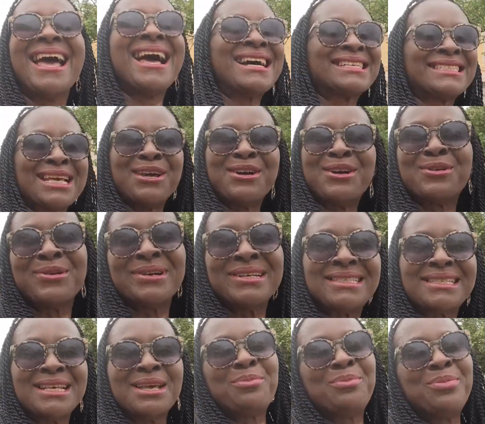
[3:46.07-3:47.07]
As I
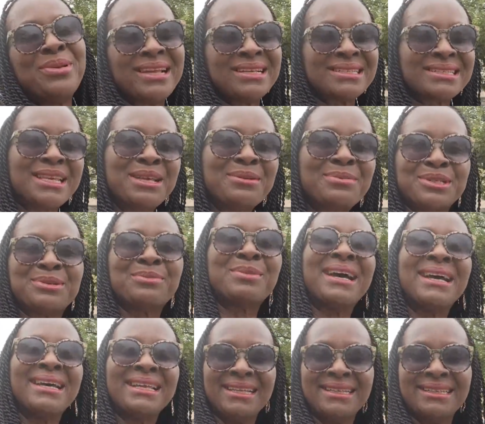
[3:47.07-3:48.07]
always say, please keep
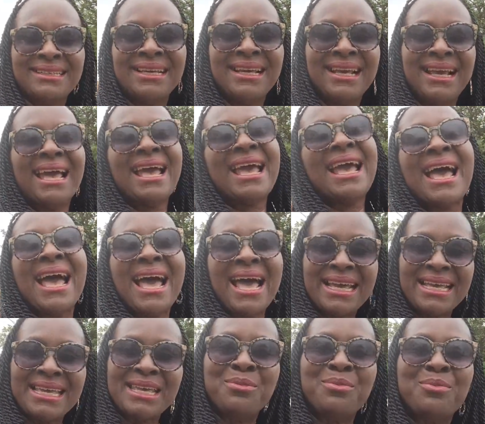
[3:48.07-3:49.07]
smiling
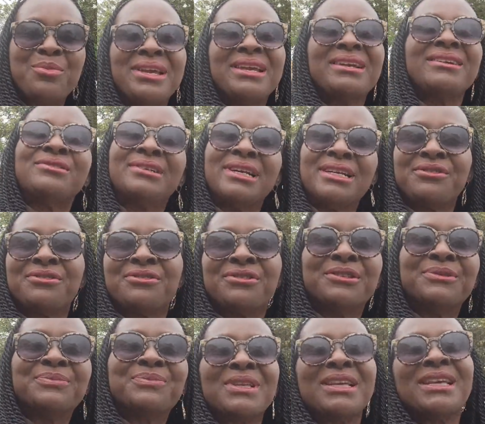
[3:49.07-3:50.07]
and keep being
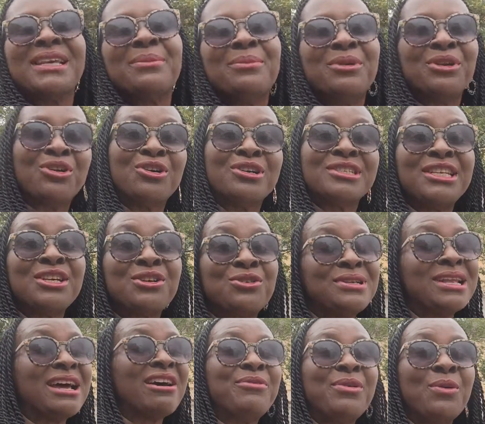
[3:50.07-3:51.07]
grateful because it
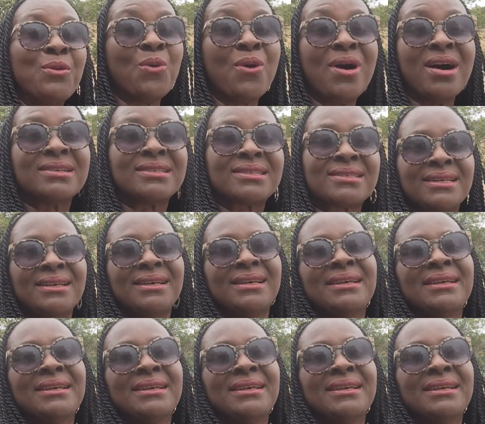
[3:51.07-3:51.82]
could have been worse.